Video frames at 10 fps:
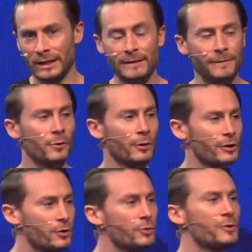If you're
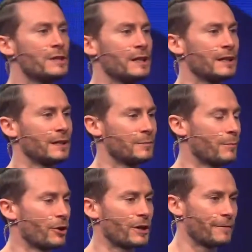using
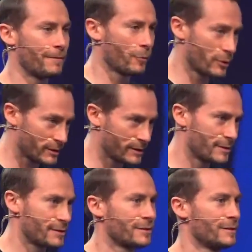market
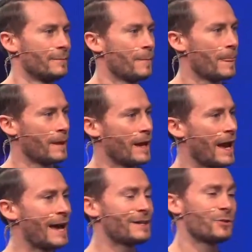forces
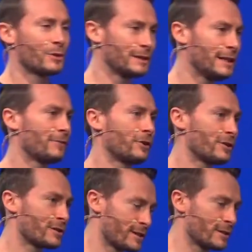as your lever to